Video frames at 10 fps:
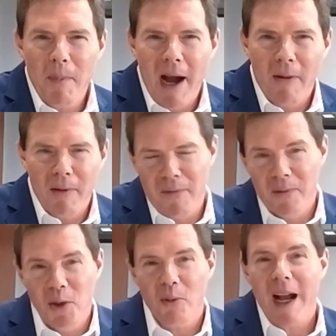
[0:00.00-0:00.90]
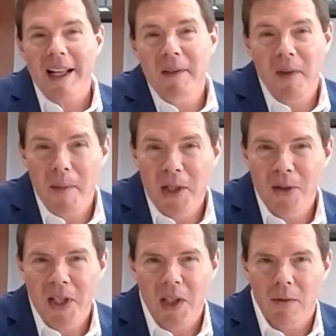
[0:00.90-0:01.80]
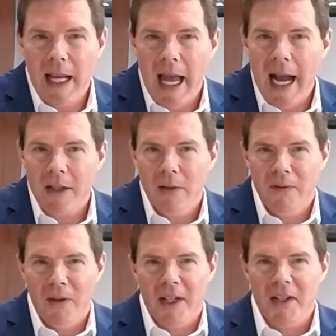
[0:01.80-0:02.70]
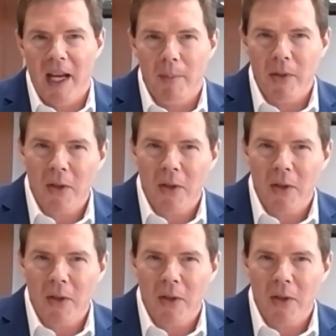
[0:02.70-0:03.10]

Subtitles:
power directly from a nuclear reactor, for example.